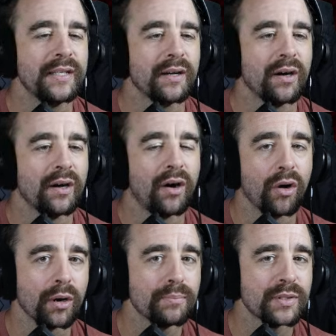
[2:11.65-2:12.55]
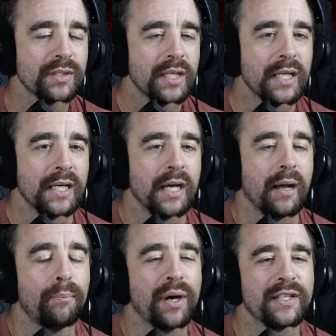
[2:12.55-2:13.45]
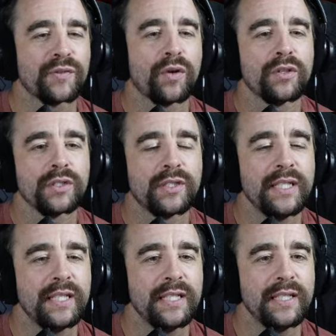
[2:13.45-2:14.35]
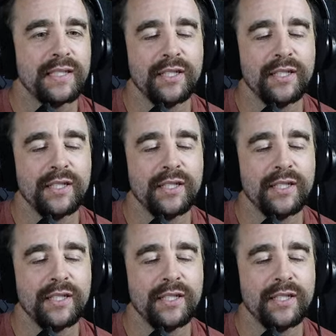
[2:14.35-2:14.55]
arms, but as far as the